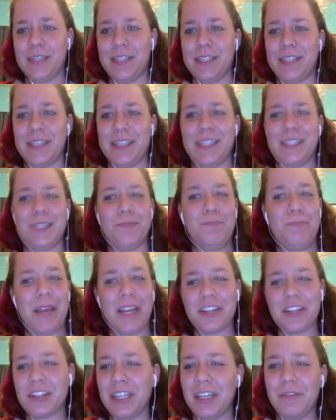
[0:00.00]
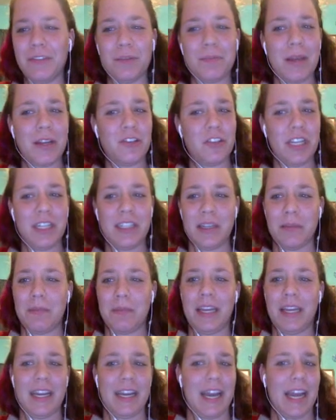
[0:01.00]
Especially if you're mentioning
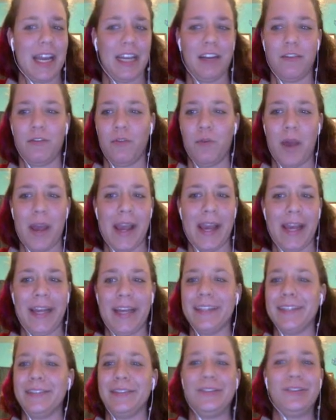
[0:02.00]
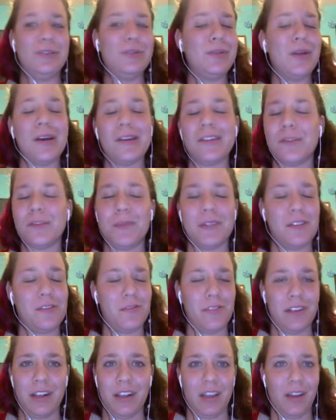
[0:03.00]
something in a negative way, do not
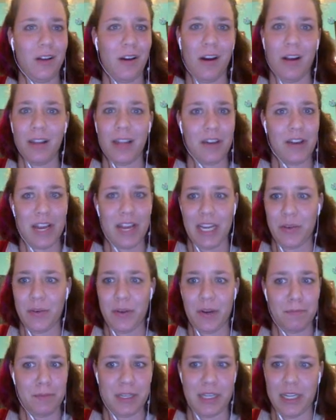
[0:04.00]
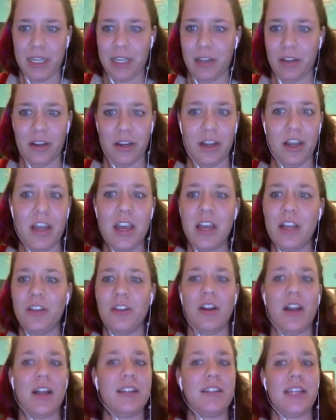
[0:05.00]
specifically call out anyone in particular. Do
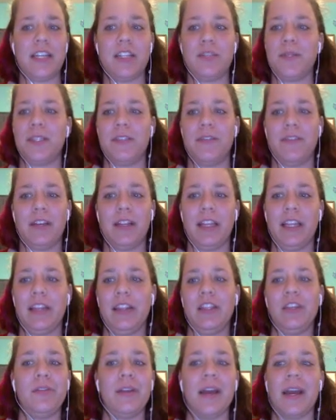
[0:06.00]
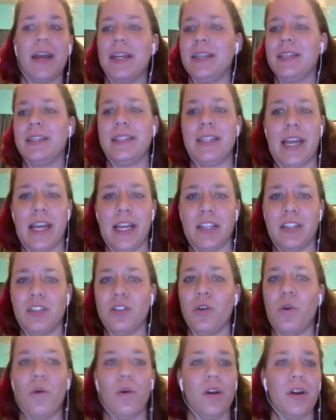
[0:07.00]
not say specifically the United States
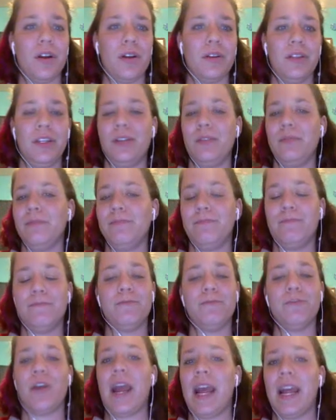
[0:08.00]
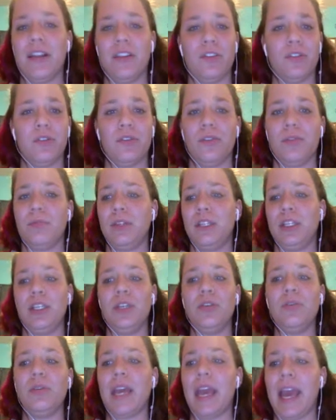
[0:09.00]
or the France or
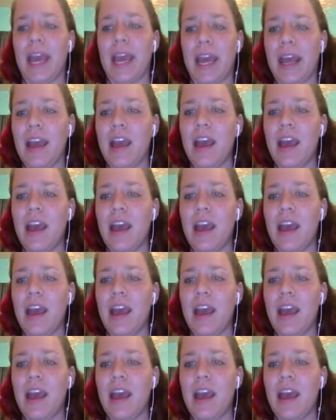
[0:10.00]
the UK.